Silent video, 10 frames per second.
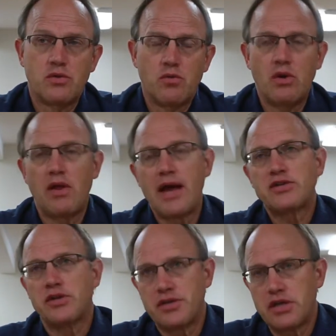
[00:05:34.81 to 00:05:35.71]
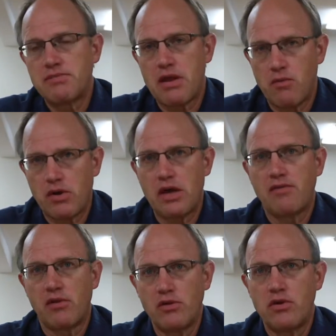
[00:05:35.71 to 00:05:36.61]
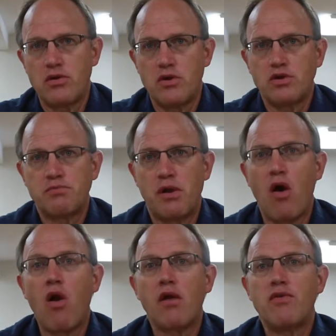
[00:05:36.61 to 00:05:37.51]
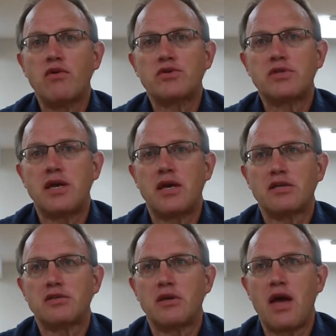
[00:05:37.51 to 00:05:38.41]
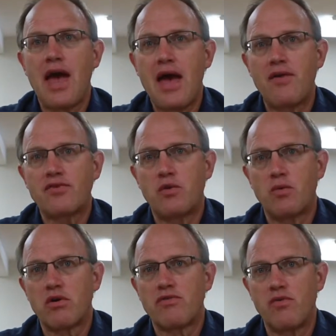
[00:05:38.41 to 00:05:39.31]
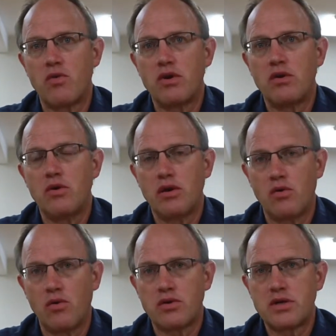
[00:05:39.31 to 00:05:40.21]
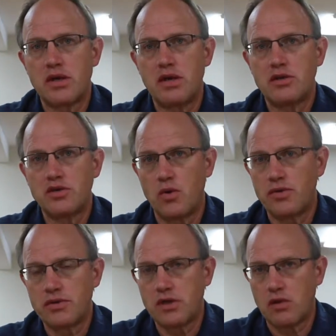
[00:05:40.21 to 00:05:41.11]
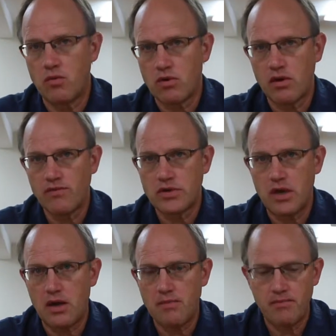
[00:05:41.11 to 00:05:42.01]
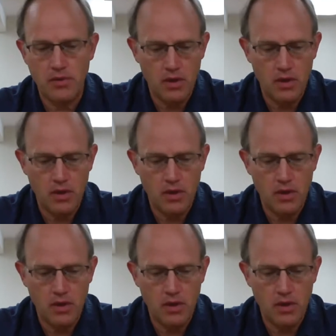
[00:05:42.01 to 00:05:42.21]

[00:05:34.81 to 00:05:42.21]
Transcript: Well, actually, it does matter what kind of glue you use, but all of those things have to work for you in order to get a joint that's going to work over time.